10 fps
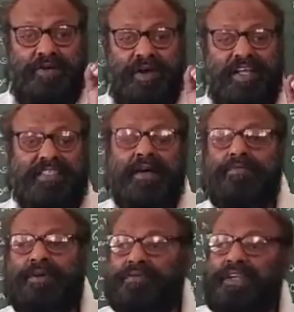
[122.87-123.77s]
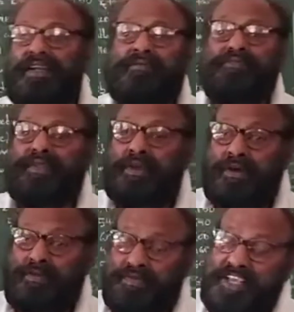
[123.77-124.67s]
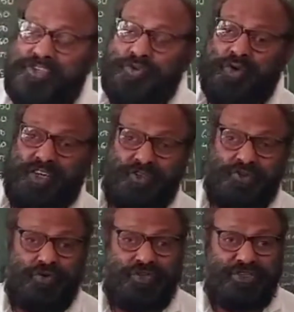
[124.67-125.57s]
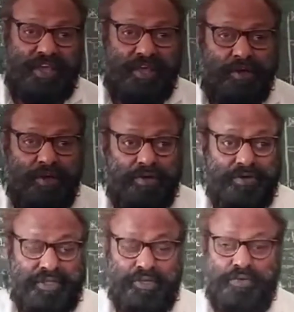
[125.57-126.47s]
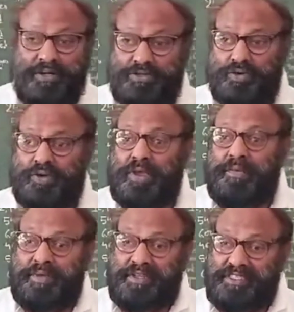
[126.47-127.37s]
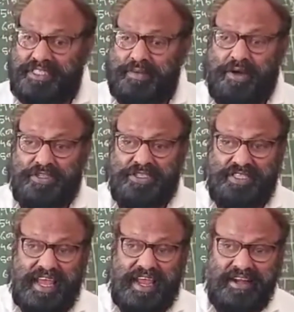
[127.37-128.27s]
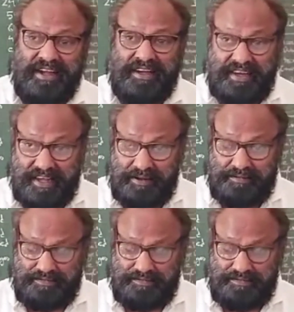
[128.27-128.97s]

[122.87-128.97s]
word has come from the French word jour, Z-O-U-R, jour, means divas, day.